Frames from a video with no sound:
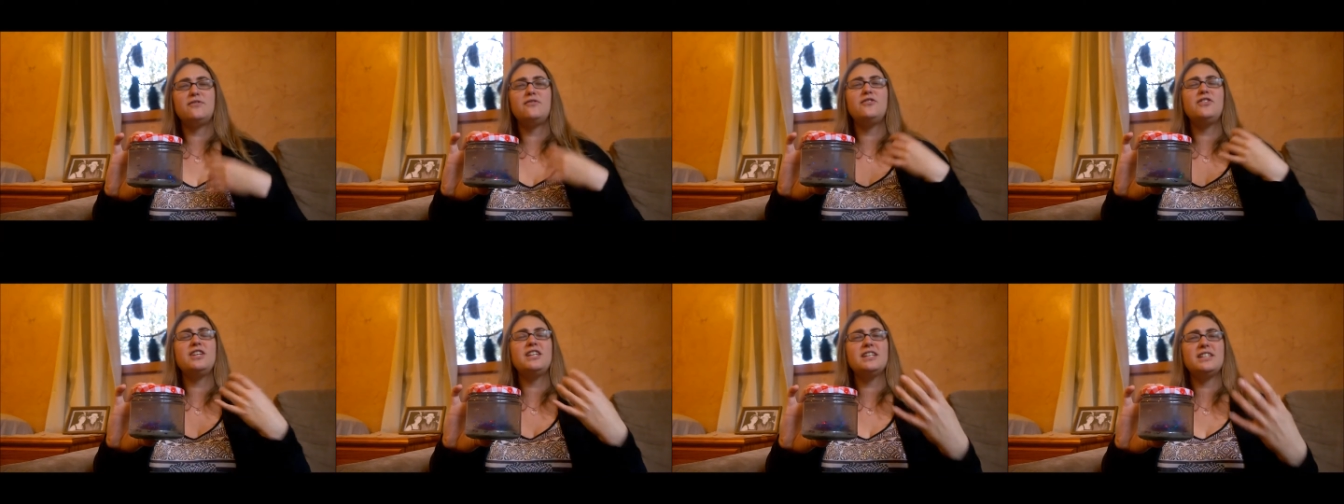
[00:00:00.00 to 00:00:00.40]

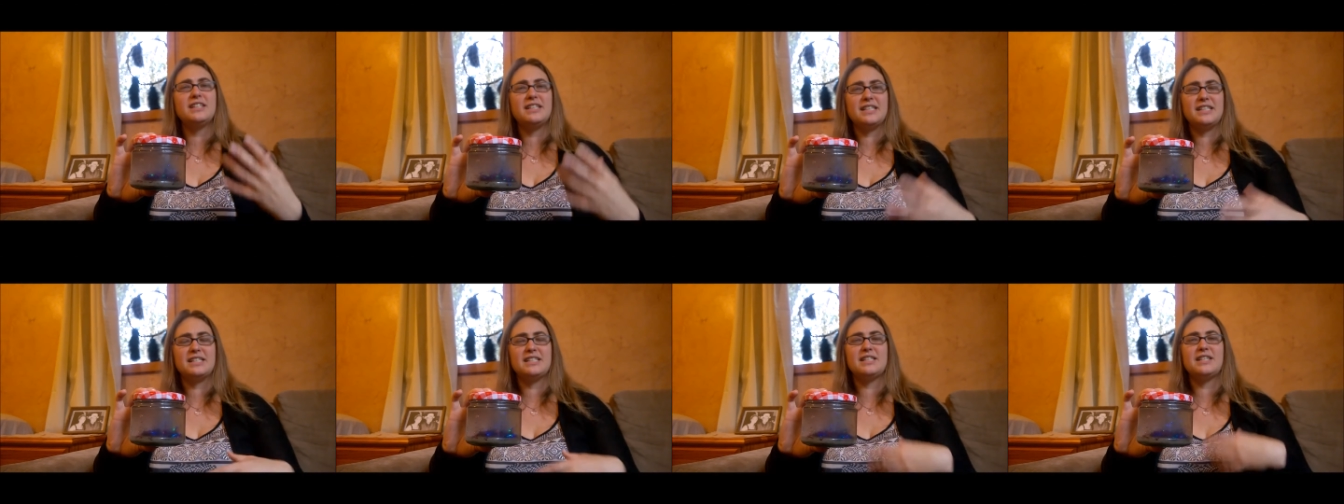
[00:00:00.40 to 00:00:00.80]

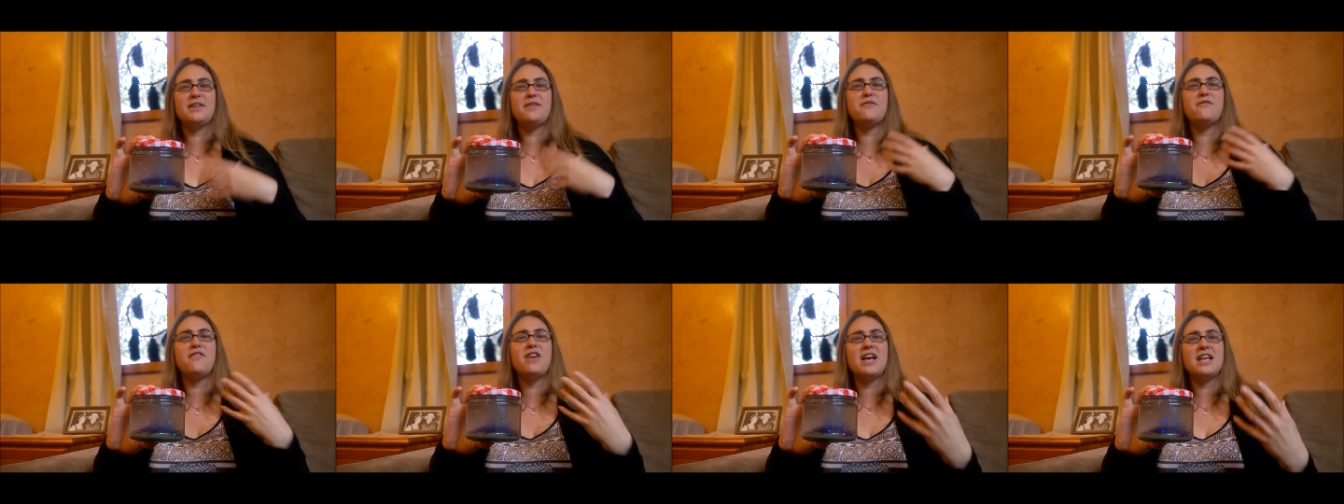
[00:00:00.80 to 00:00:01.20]
feelings,
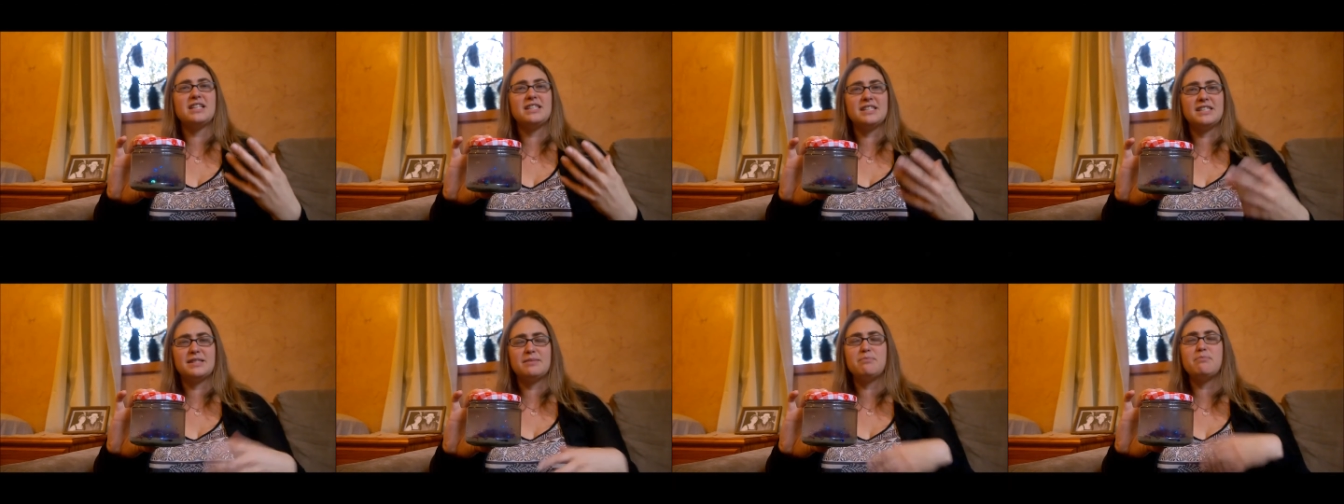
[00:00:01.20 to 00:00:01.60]

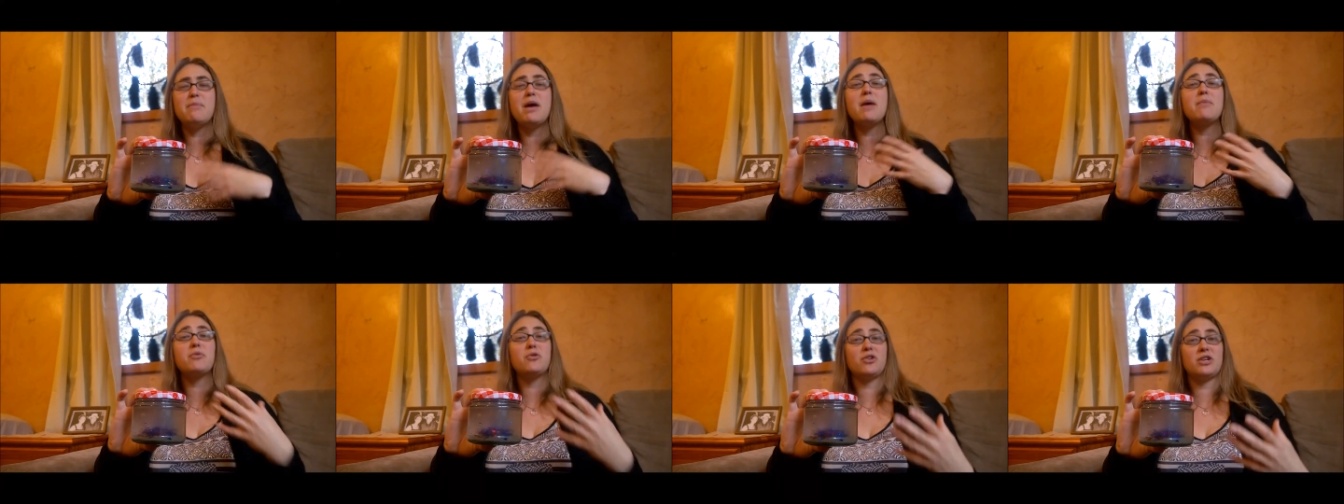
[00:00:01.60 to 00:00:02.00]
events,
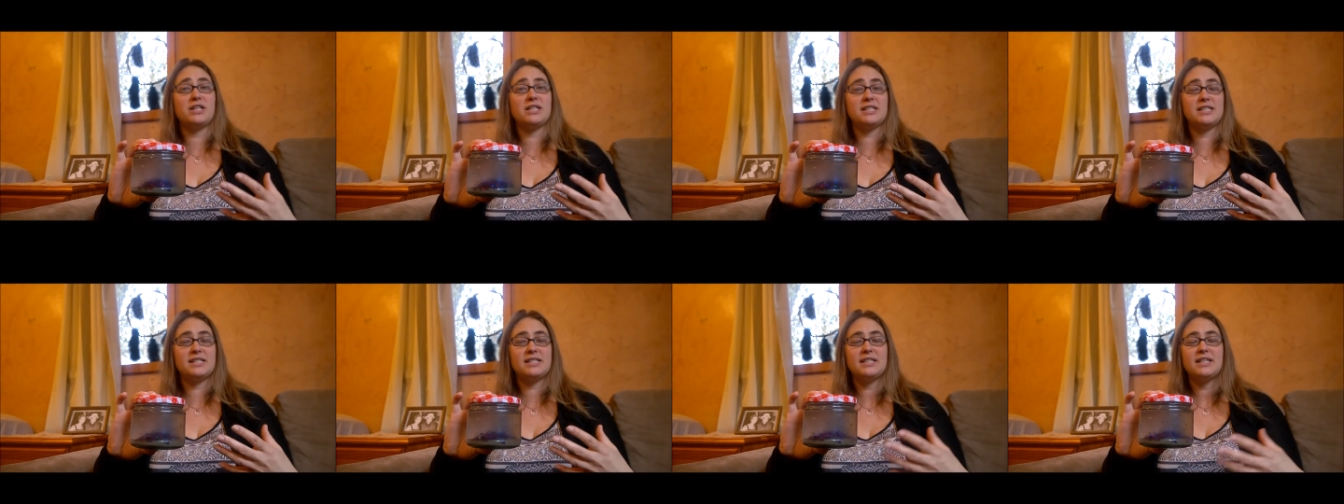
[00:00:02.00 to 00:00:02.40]

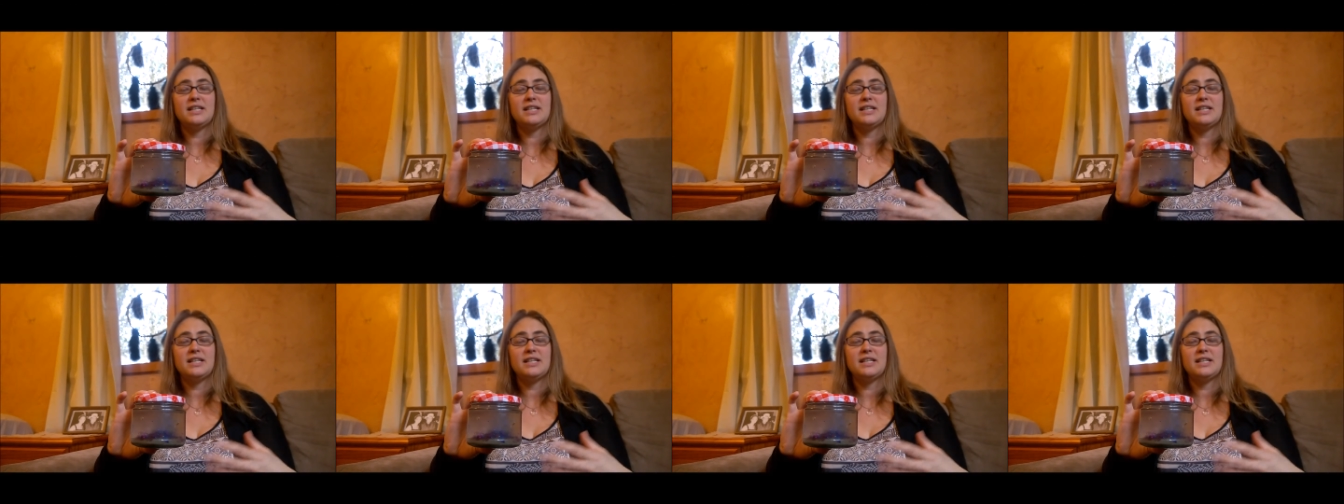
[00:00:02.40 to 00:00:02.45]
memories,